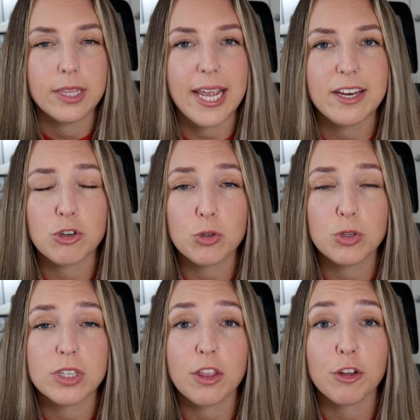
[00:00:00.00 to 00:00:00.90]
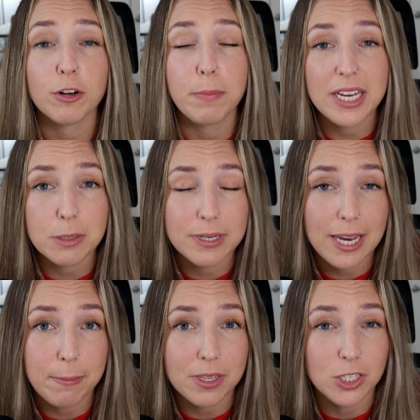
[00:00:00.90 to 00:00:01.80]
The Angels' third baseman
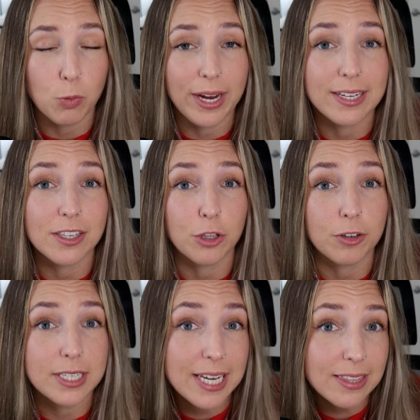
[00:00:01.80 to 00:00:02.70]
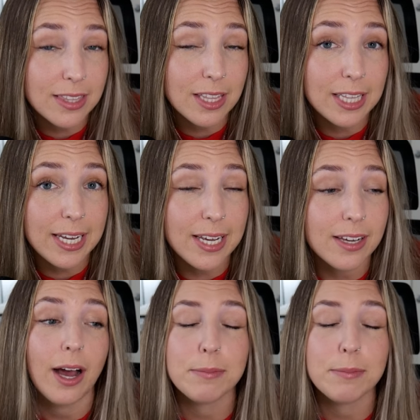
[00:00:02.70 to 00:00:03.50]
depth is ranked thirteenth in the league.